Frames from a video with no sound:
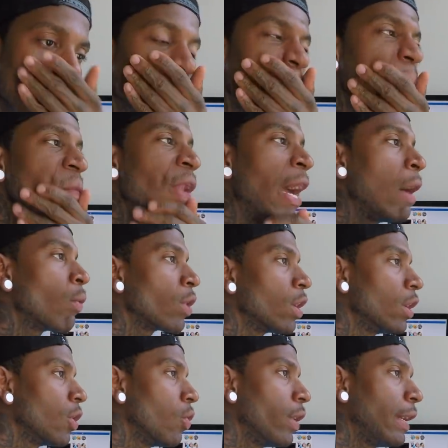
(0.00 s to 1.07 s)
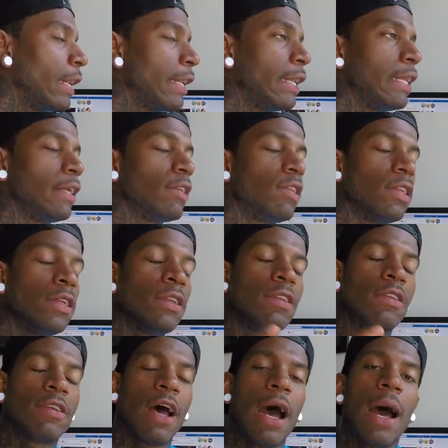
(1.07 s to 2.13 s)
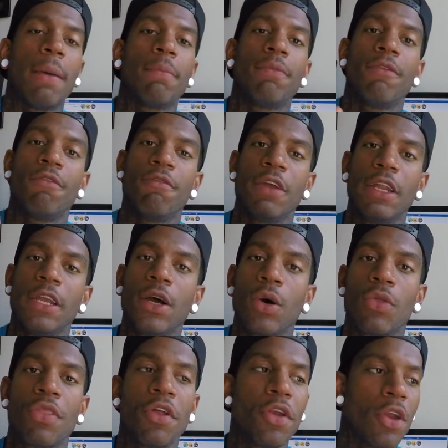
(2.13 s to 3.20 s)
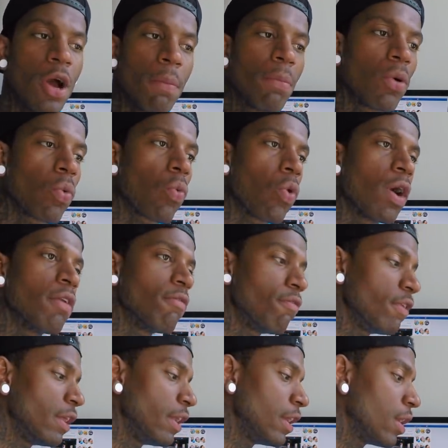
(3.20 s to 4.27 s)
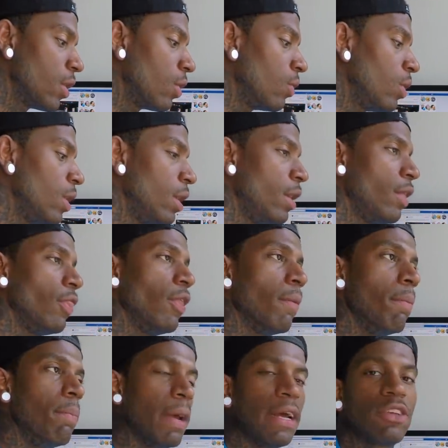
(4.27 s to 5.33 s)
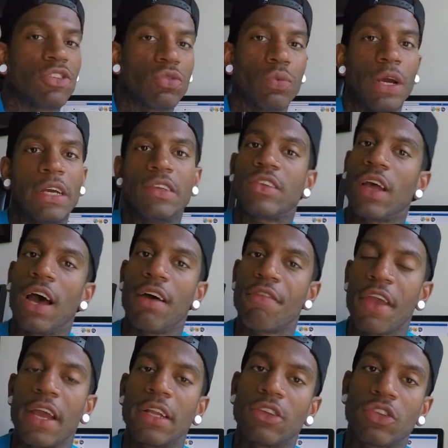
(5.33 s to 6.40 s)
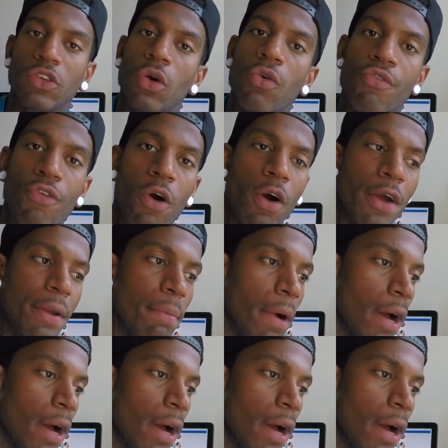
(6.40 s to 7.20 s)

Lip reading: now we're gonna go ahead and get into the top video, the number one video, the best race I've had so far in my